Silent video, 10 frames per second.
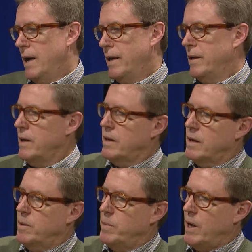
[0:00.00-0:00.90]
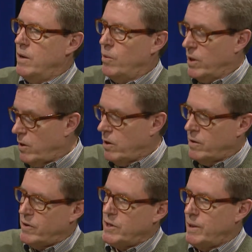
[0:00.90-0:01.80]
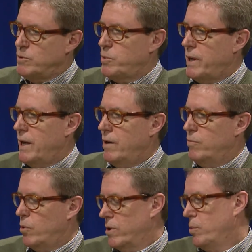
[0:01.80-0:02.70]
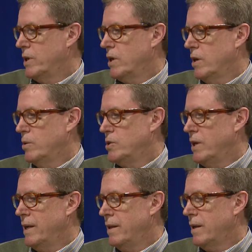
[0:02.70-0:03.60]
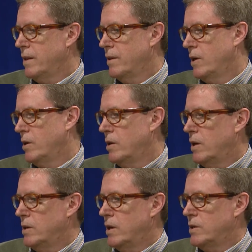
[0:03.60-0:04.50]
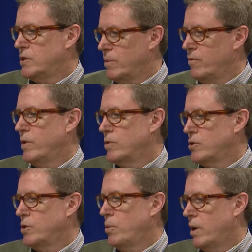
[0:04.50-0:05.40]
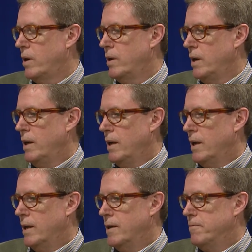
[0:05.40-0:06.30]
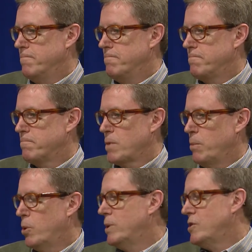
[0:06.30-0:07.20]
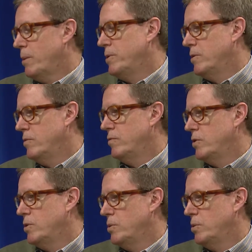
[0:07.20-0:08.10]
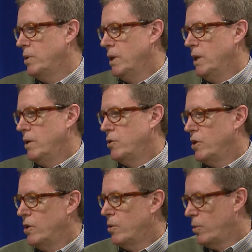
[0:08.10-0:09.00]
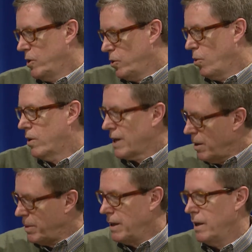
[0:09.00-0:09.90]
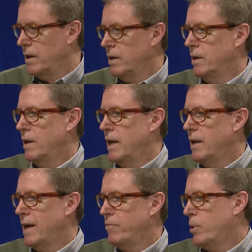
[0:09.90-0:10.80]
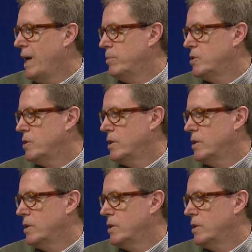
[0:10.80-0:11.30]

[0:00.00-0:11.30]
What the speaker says: I think, on all of our teams, we have more than one coach, and I think that there are some folks who are more receptive to your coming in and have perhaps